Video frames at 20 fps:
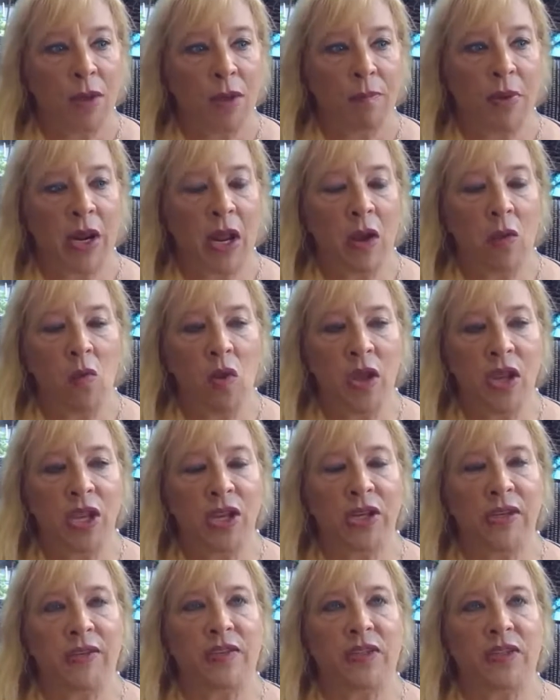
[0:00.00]
But I want
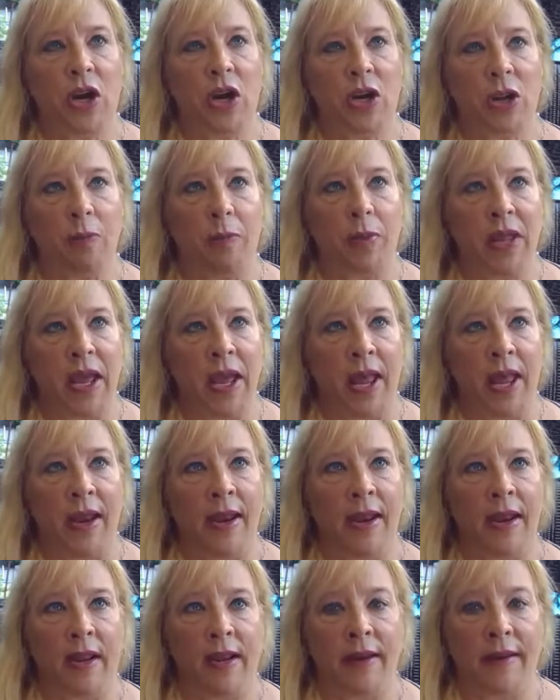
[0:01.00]
you to start a
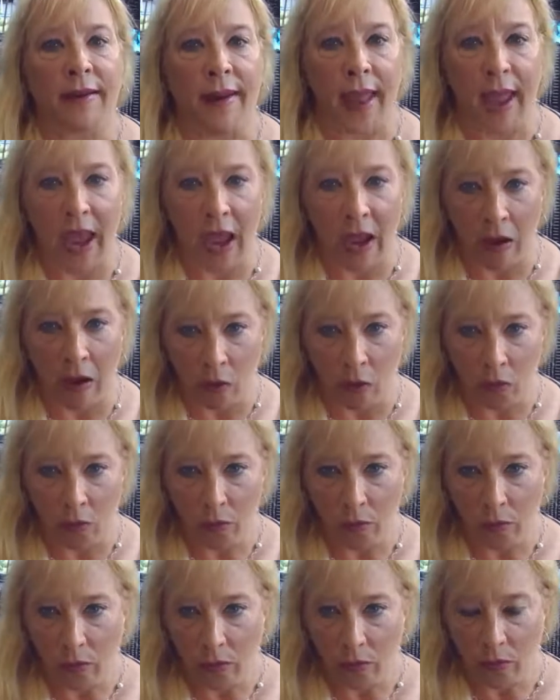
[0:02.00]
plan now.
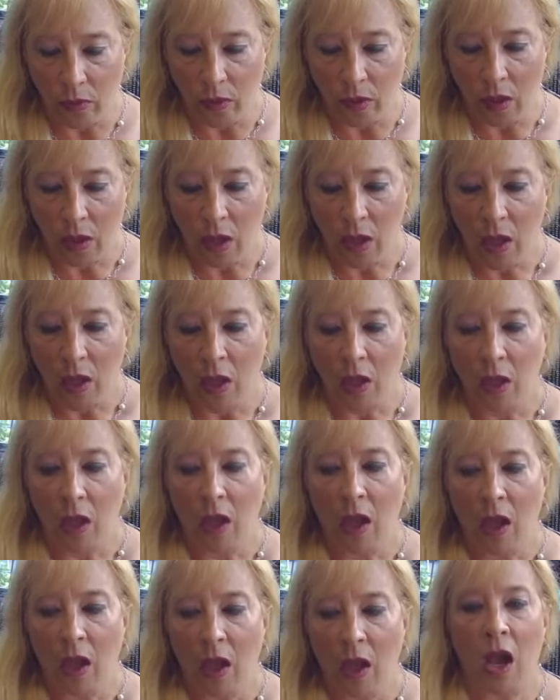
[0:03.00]

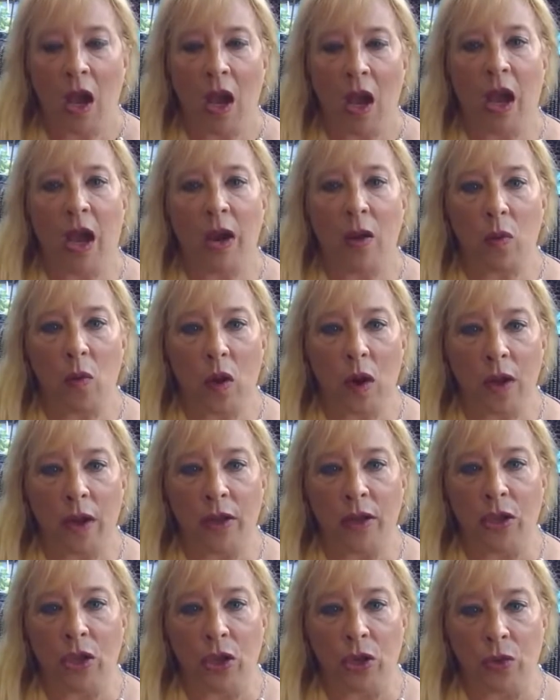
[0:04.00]
I
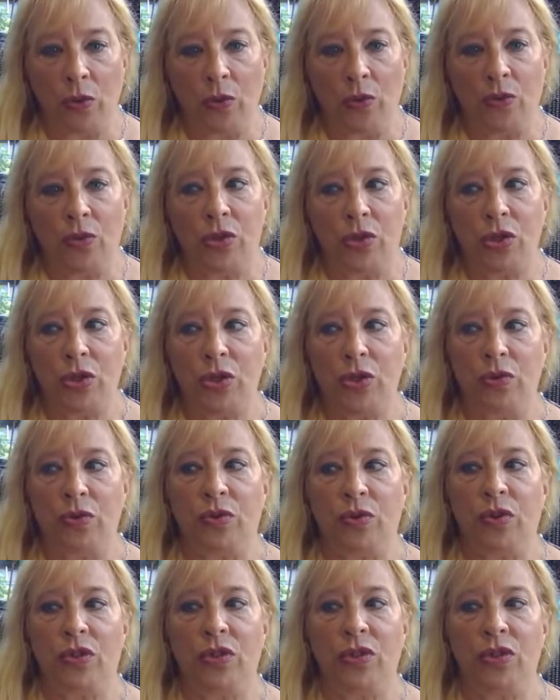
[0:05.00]
want you to
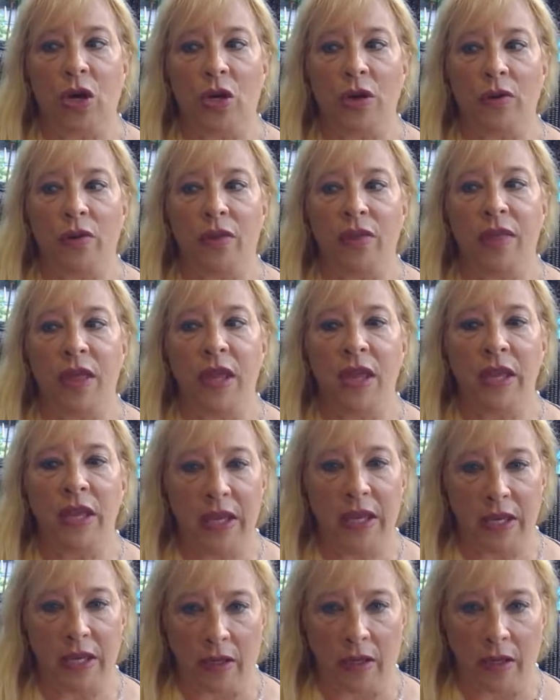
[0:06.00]
start
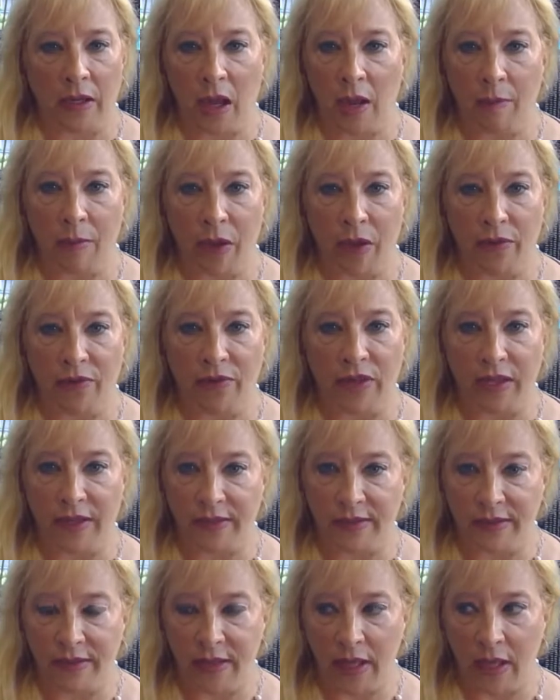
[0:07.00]
thinking about
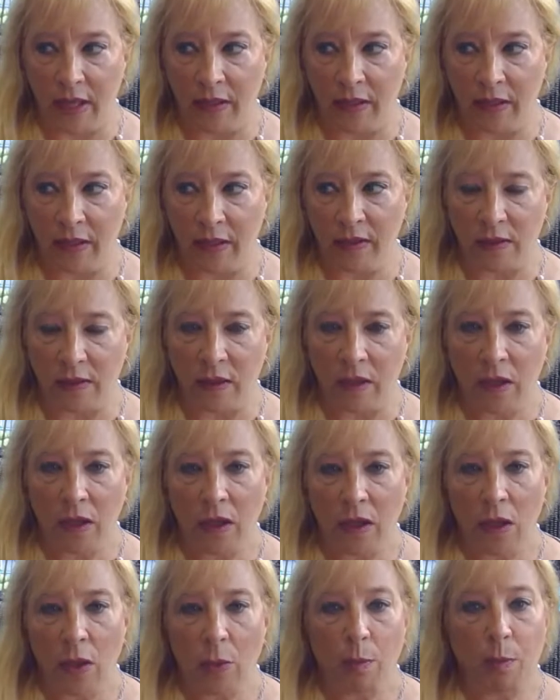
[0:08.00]
these things
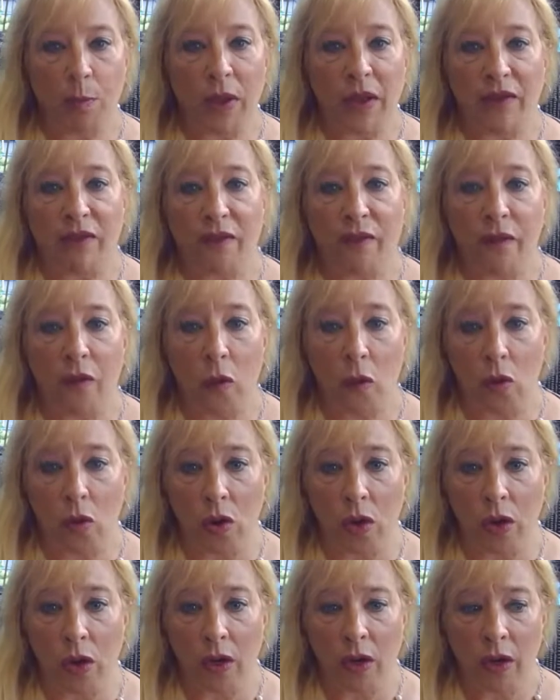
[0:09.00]

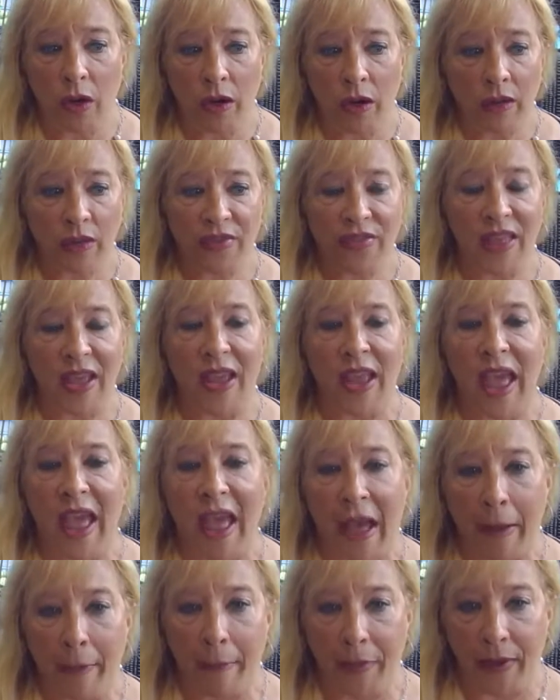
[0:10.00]
before they
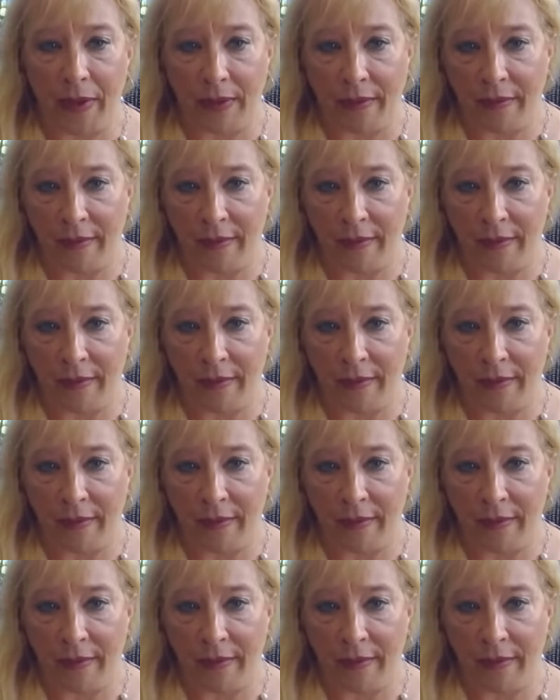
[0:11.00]
happen.